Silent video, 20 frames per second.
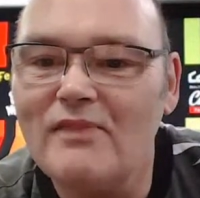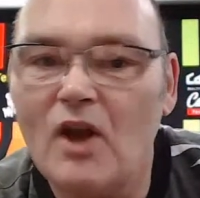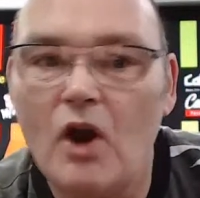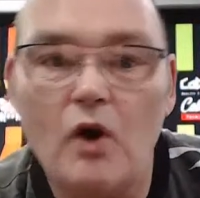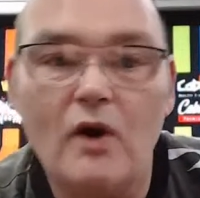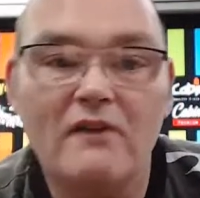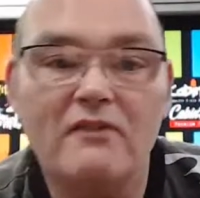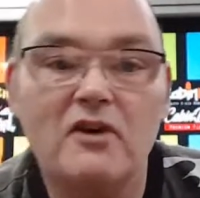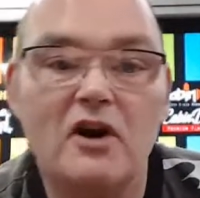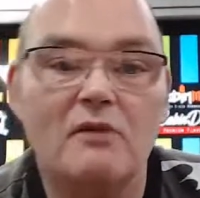
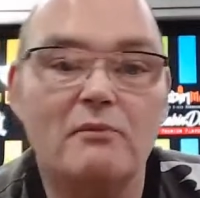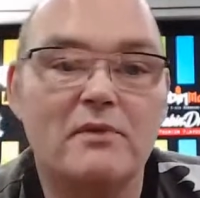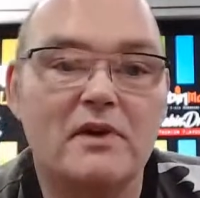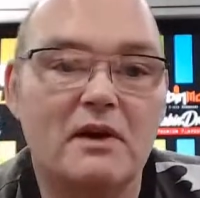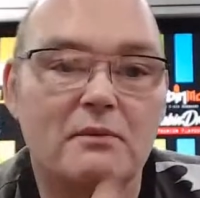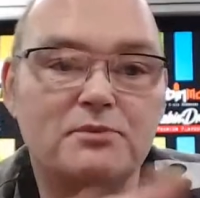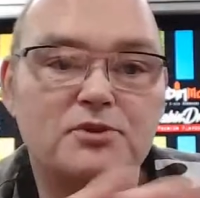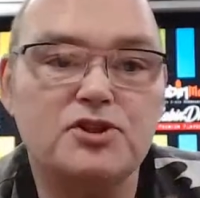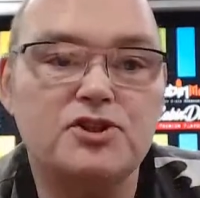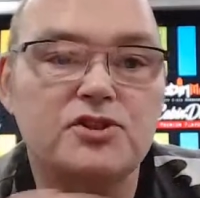Oh, I've
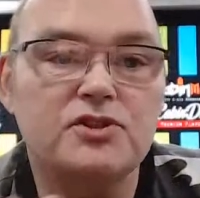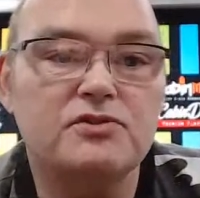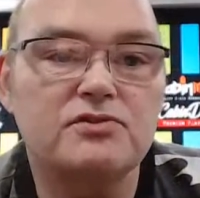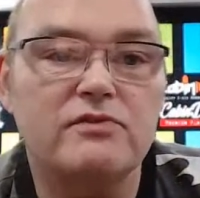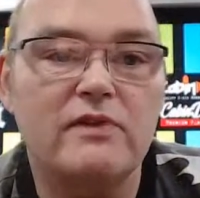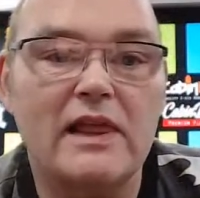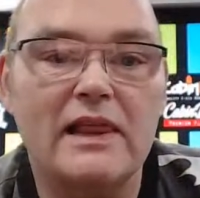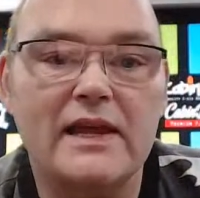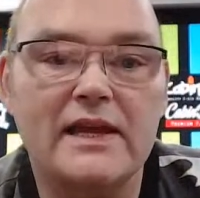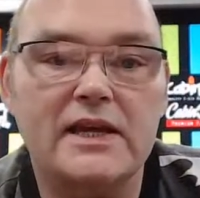got, just to
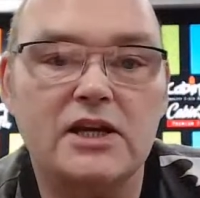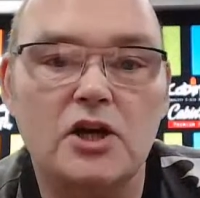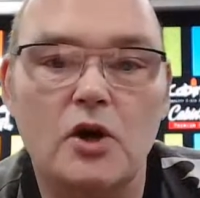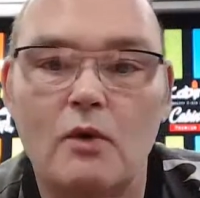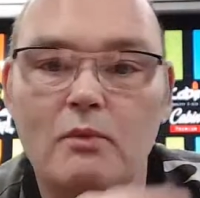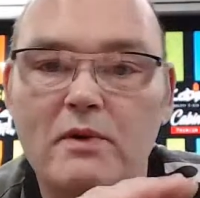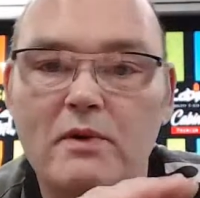let you know,